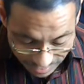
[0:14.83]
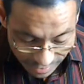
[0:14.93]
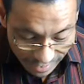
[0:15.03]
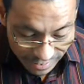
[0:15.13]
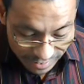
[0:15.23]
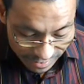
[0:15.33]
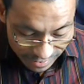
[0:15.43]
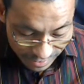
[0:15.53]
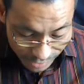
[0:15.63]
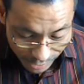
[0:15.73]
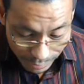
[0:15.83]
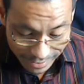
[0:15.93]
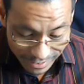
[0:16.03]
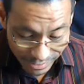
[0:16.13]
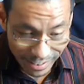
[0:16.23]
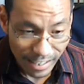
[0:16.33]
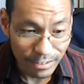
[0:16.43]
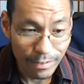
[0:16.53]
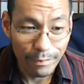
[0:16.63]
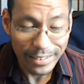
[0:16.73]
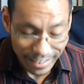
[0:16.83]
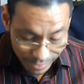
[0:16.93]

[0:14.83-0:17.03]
like a Jewish person who aligns with my mission.